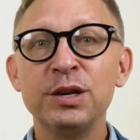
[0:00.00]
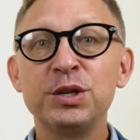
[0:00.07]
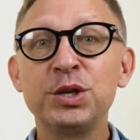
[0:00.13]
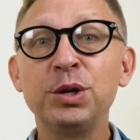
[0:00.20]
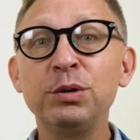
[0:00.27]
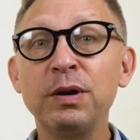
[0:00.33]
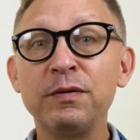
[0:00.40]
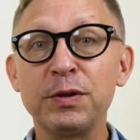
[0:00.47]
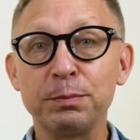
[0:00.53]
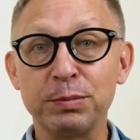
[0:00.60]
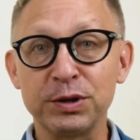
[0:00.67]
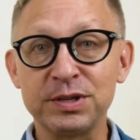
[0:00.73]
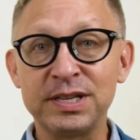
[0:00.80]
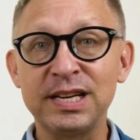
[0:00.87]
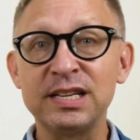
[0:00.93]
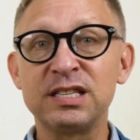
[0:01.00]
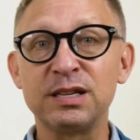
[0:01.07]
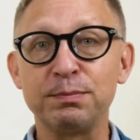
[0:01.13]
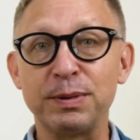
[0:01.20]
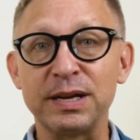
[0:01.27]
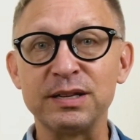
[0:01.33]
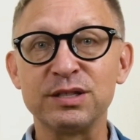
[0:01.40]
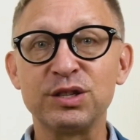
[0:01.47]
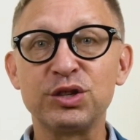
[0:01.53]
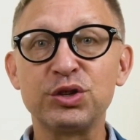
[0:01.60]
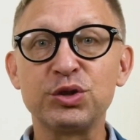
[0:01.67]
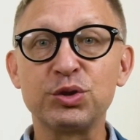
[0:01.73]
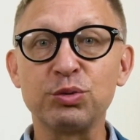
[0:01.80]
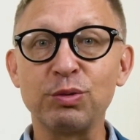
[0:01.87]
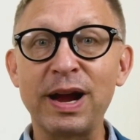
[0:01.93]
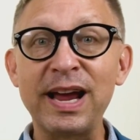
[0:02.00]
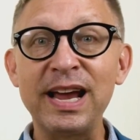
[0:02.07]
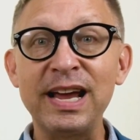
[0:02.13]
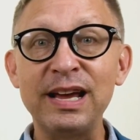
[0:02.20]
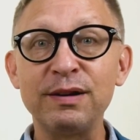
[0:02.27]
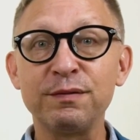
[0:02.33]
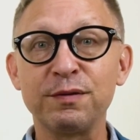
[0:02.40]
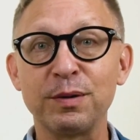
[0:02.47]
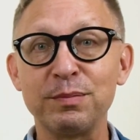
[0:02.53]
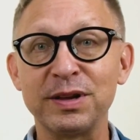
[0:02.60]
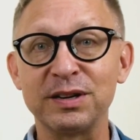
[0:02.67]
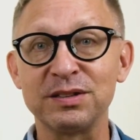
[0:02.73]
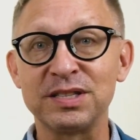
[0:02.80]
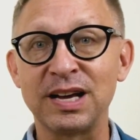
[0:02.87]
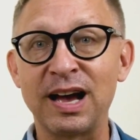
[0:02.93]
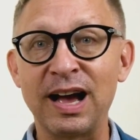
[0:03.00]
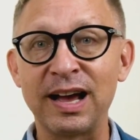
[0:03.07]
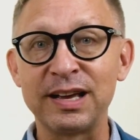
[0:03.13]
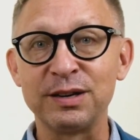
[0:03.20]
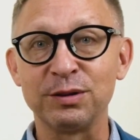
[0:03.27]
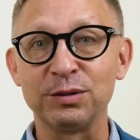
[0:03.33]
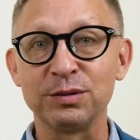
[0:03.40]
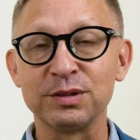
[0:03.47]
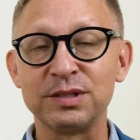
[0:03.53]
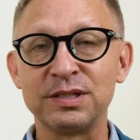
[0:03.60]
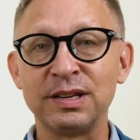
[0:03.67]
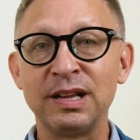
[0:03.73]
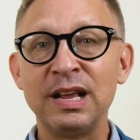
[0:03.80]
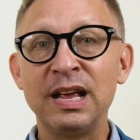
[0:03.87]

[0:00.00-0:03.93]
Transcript: Two of the participants strayed from their titles.